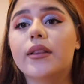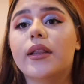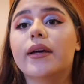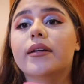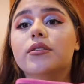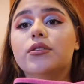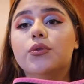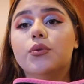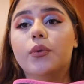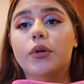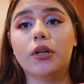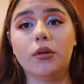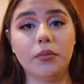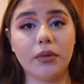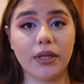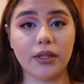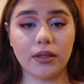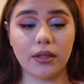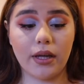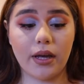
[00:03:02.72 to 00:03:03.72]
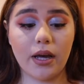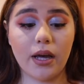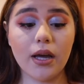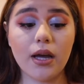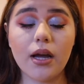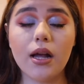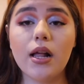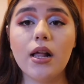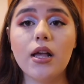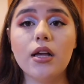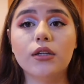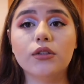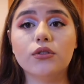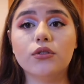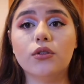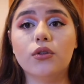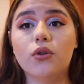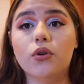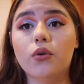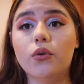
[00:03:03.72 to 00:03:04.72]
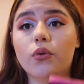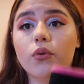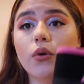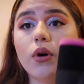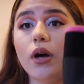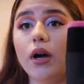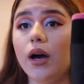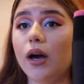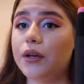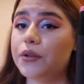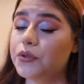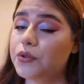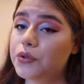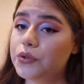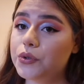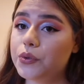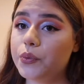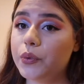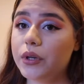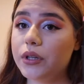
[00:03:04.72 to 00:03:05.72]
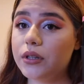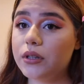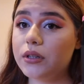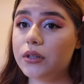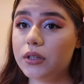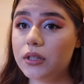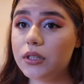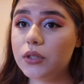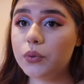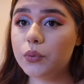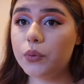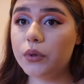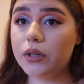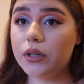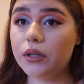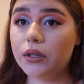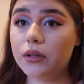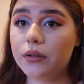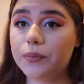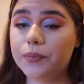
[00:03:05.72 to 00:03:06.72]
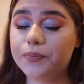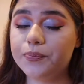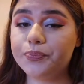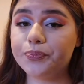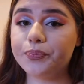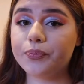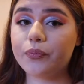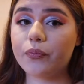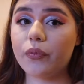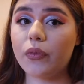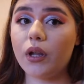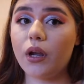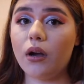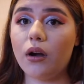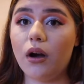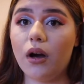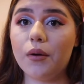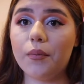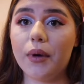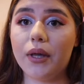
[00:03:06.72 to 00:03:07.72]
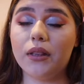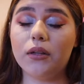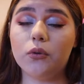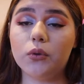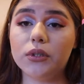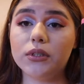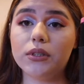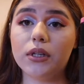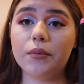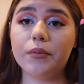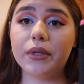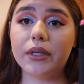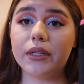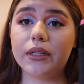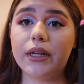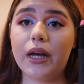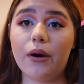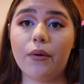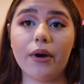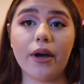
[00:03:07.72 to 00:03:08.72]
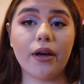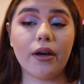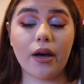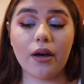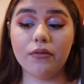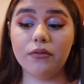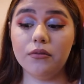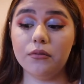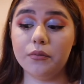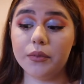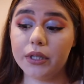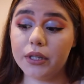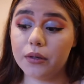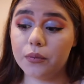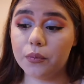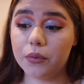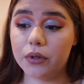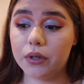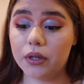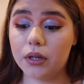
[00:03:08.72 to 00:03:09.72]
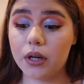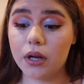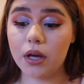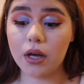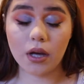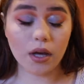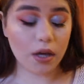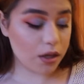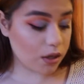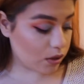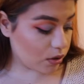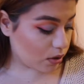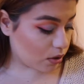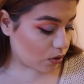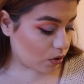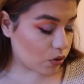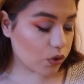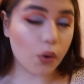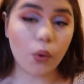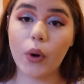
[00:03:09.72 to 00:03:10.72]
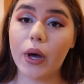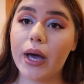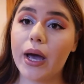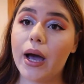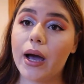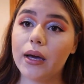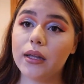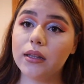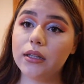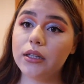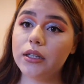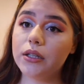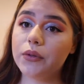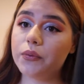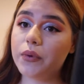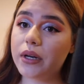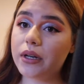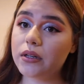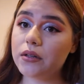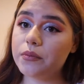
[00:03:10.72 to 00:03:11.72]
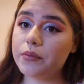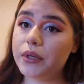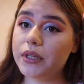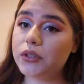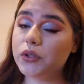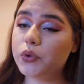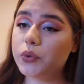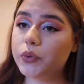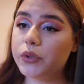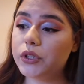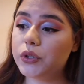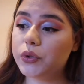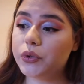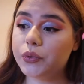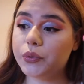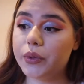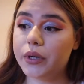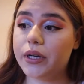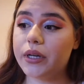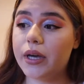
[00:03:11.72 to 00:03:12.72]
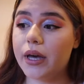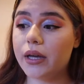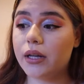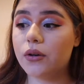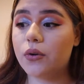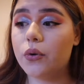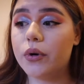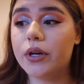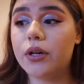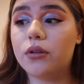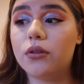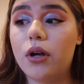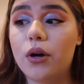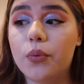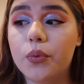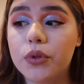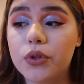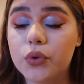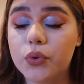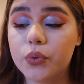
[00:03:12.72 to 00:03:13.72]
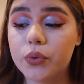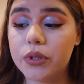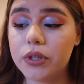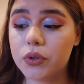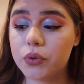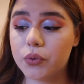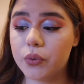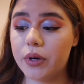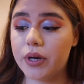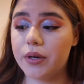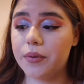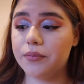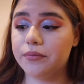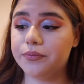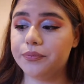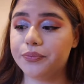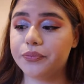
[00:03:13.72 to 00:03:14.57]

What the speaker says: like to wear them like that. So I used to wear this one on my lower stomach. Now I have the medium one. So I highly recommend Sweet Sweat. And going along with Sweet Sweat,